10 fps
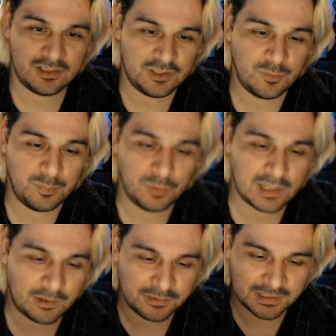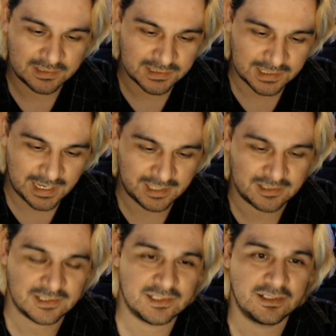you pull out this
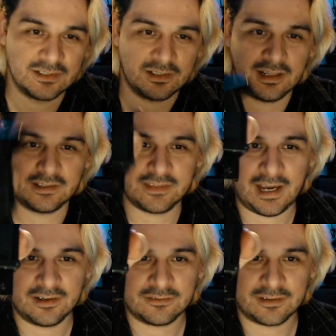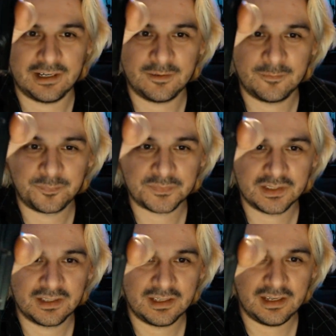lens like that, right,
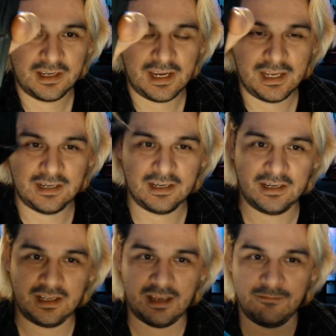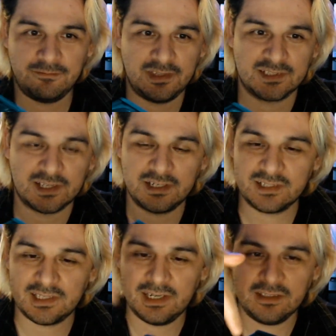and if the sun
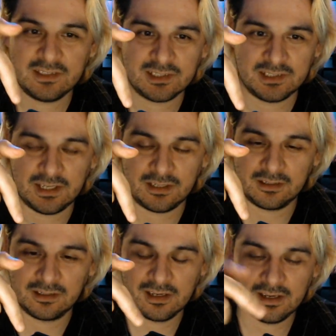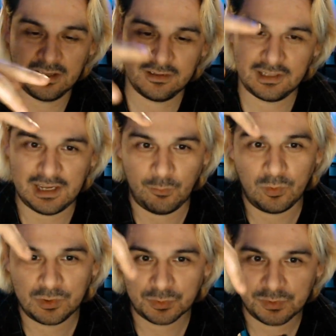is hitting this thing, it will
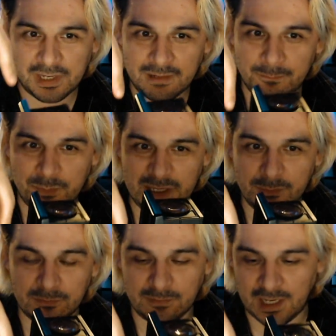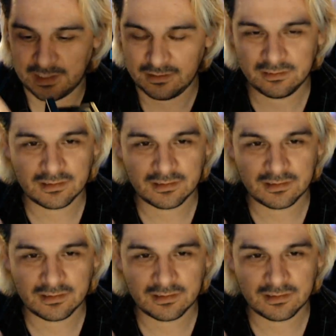create a beam of light. You know,